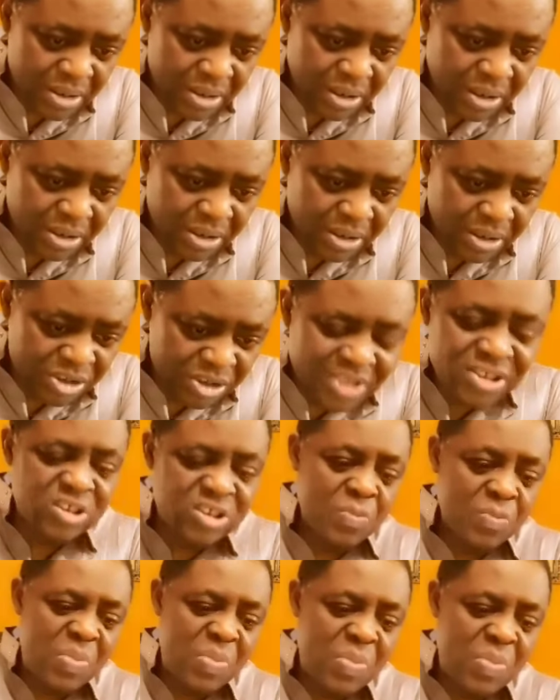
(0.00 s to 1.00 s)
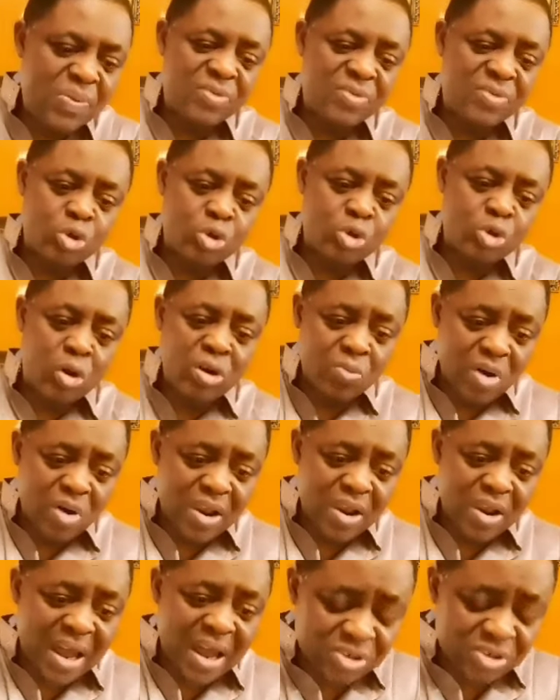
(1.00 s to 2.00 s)
just as the people of Scotland were
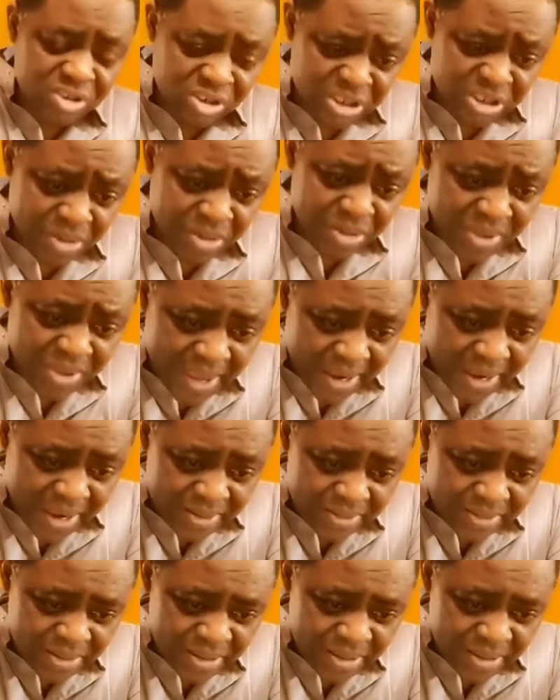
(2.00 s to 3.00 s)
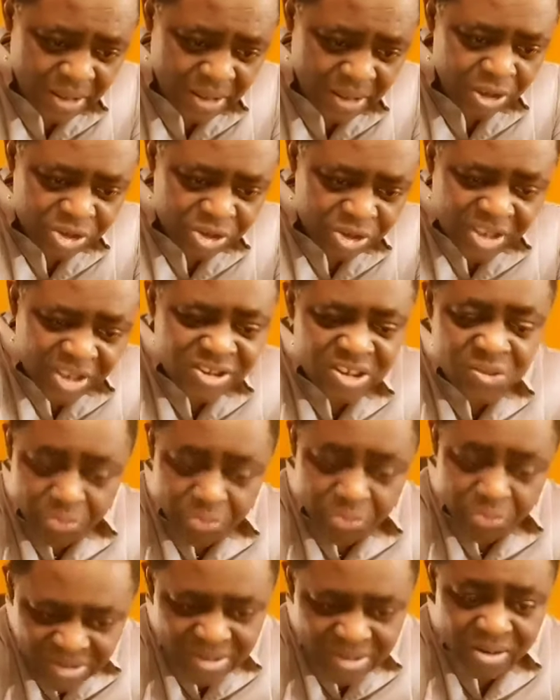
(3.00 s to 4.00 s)
allowed to determine theirs, just as
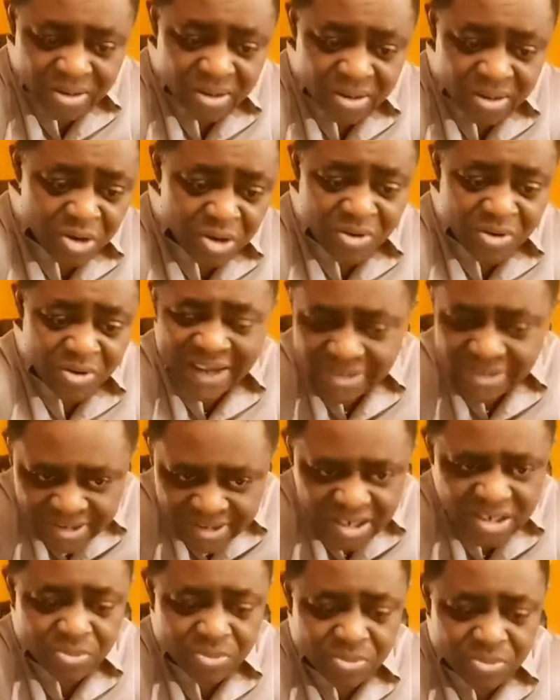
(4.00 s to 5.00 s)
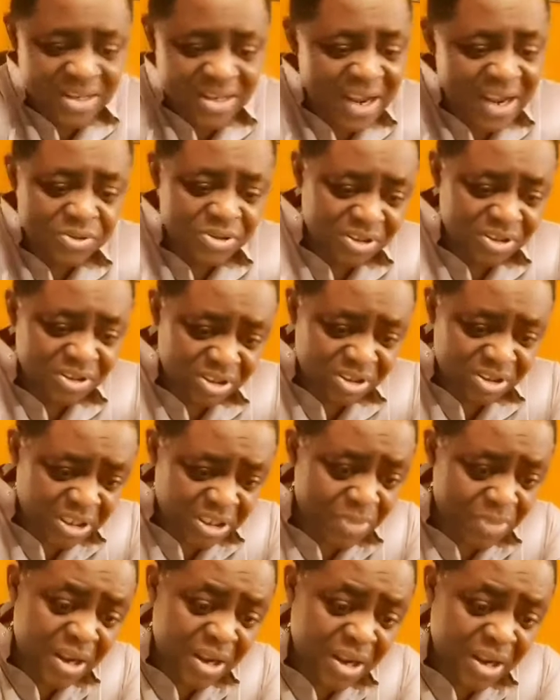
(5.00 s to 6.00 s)
Britain, the United Kingdom, was allowed to
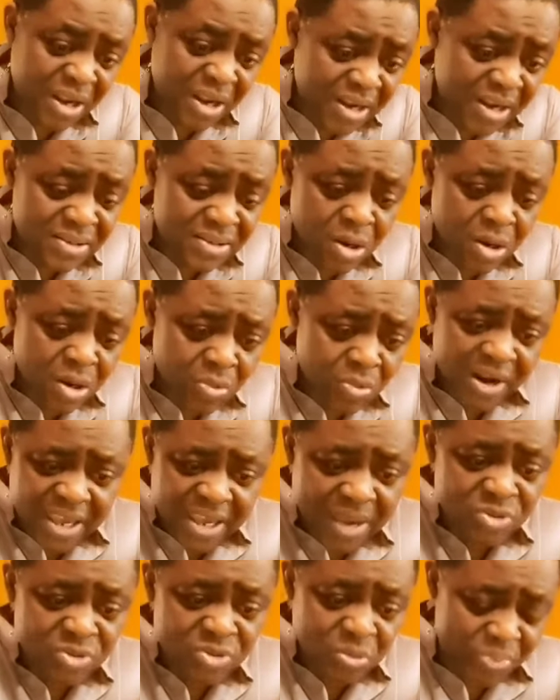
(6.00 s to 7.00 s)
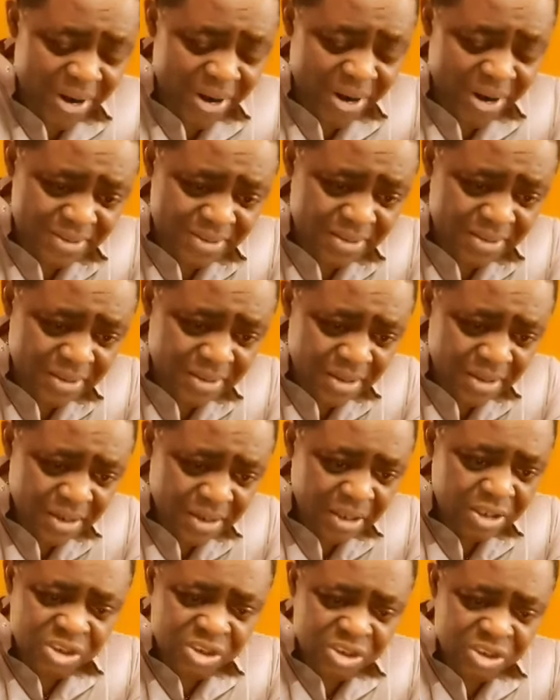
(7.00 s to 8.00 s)
determine hers when it came to Brexit,
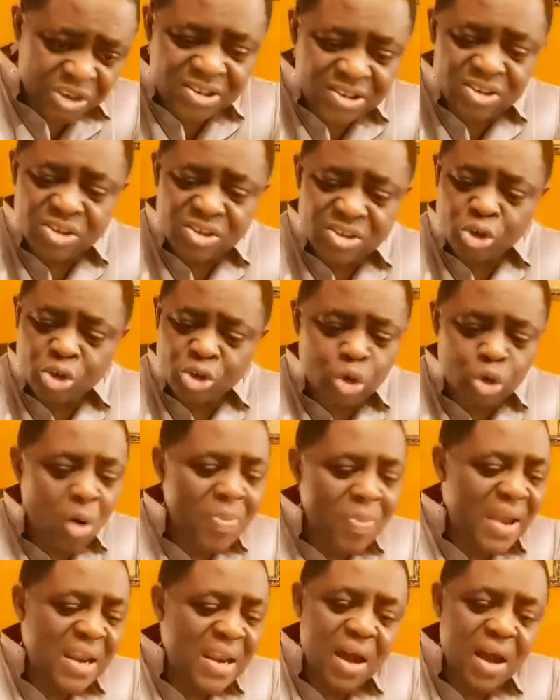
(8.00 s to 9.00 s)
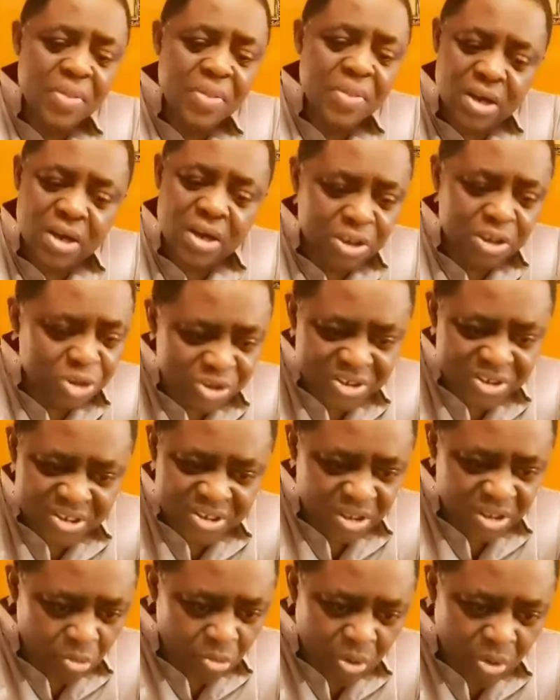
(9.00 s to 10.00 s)
just as so many other countries in
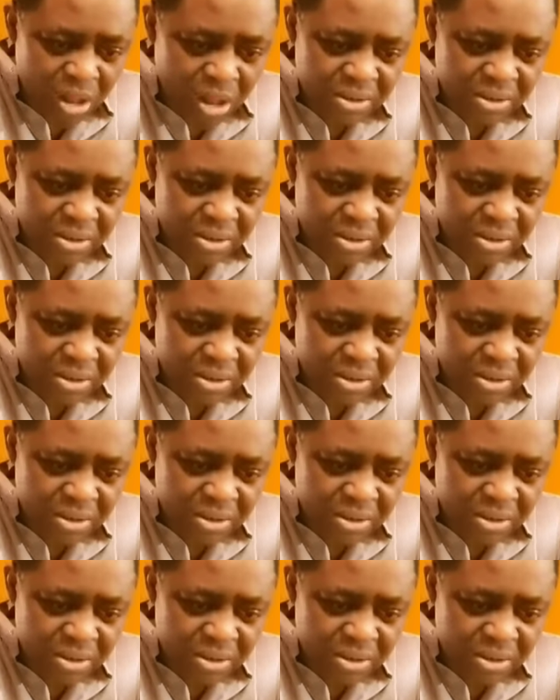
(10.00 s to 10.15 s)
the world,